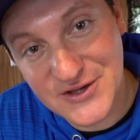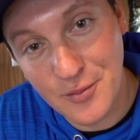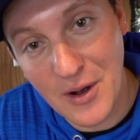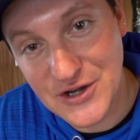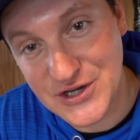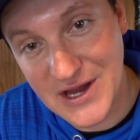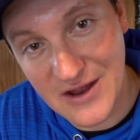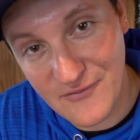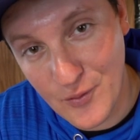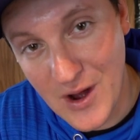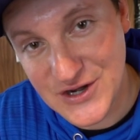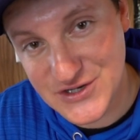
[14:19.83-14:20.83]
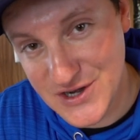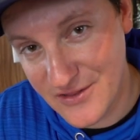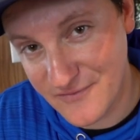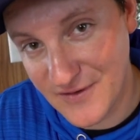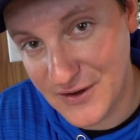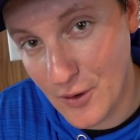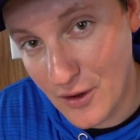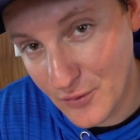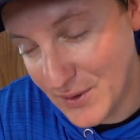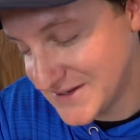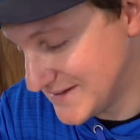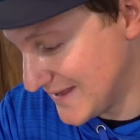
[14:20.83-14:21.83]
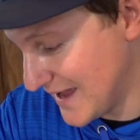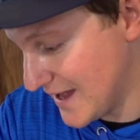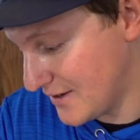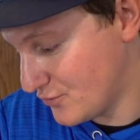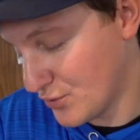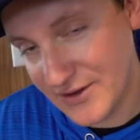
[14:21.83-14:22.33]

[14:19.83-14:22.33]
so much again for watching another video all the way to the end.